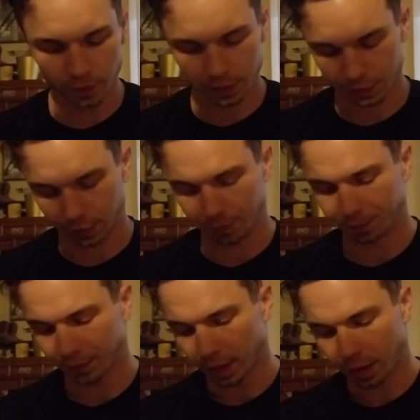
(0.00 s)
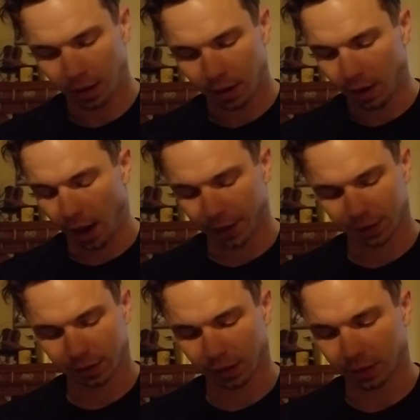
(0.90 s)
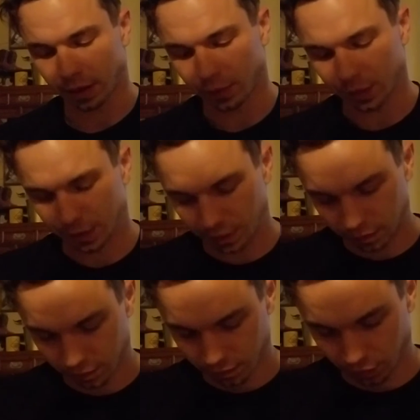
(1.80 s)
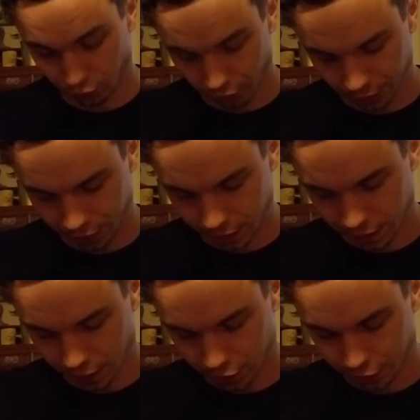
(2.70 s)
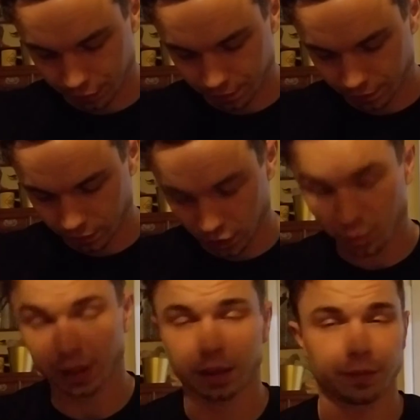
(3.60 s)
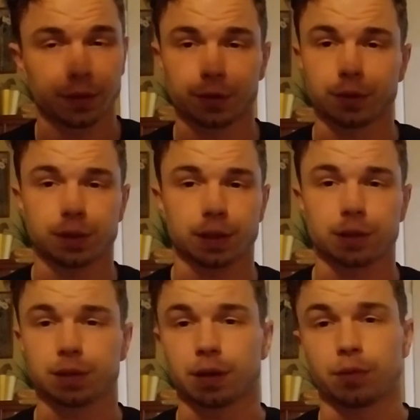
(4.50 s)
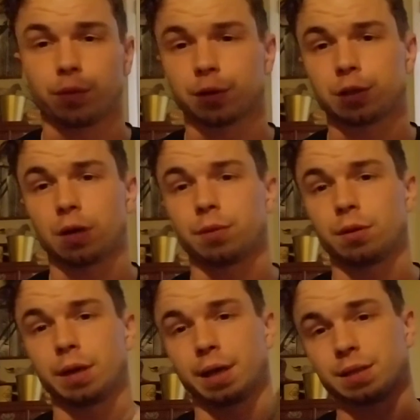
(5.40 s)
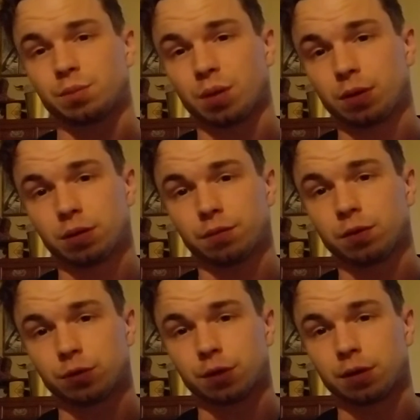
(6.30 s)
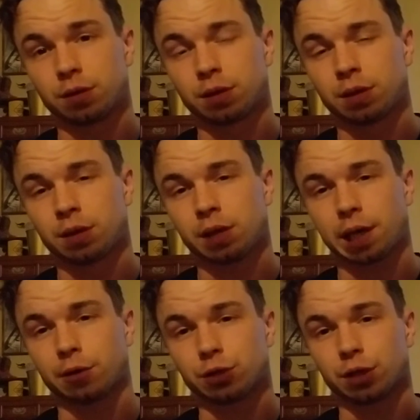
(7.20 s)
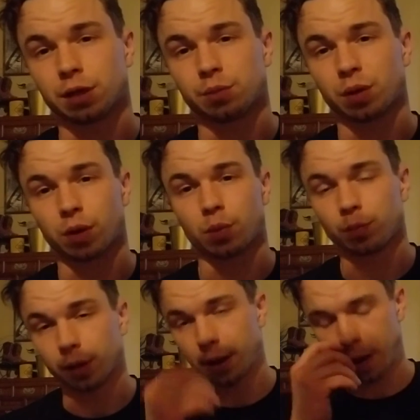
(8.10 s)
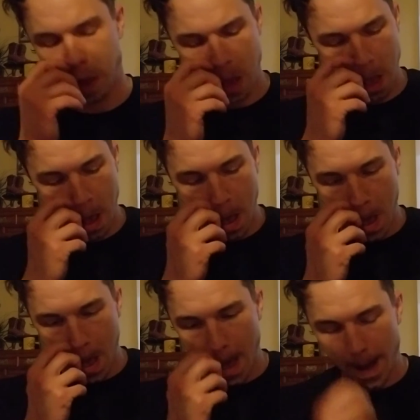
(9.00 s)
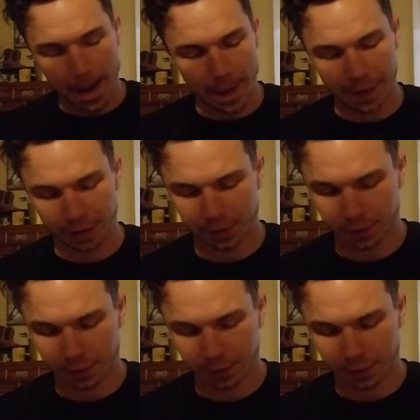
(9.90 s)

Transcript: So I just thought that, that was a really good section. There's plenty of other good sections that I want to share with you guys, maybe in the future. Iron John by Robert Bly. Uh,